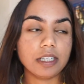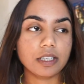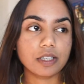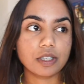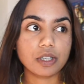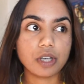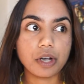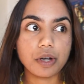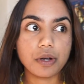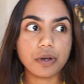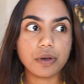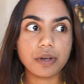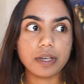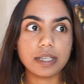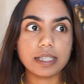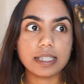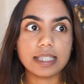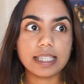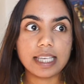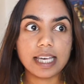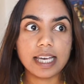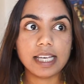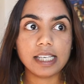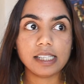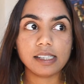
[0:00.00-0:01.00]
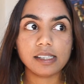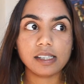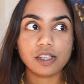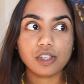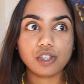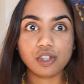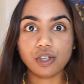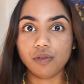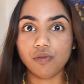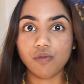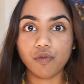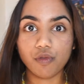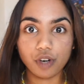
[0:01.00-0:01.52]
So this
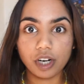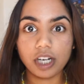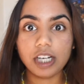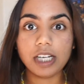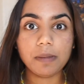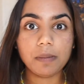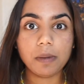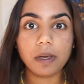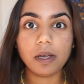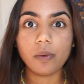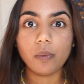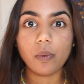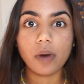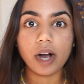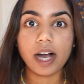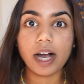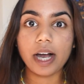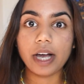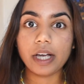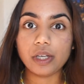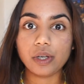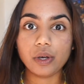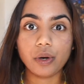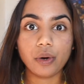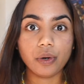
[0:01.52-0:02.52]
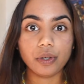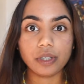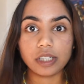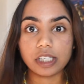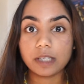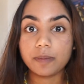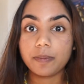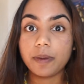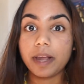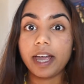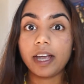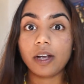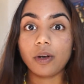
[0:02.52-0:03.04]
should really be where you're
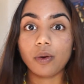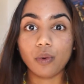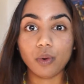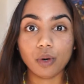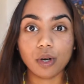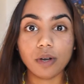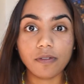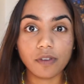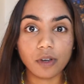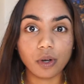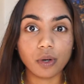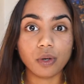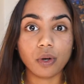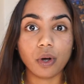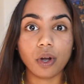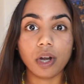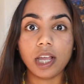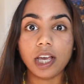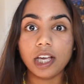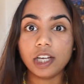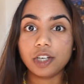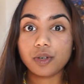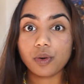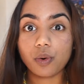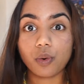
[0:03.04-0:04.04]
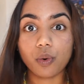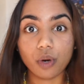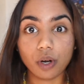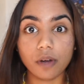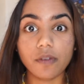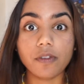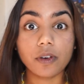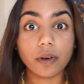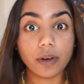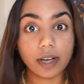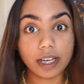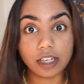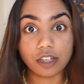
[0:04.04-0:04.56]
displaying all of your knowledge, all of
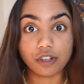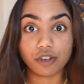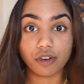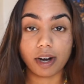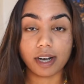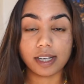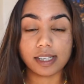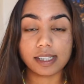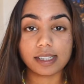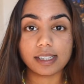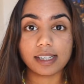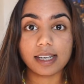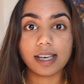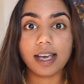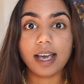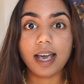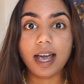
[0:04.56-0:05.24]
your interest.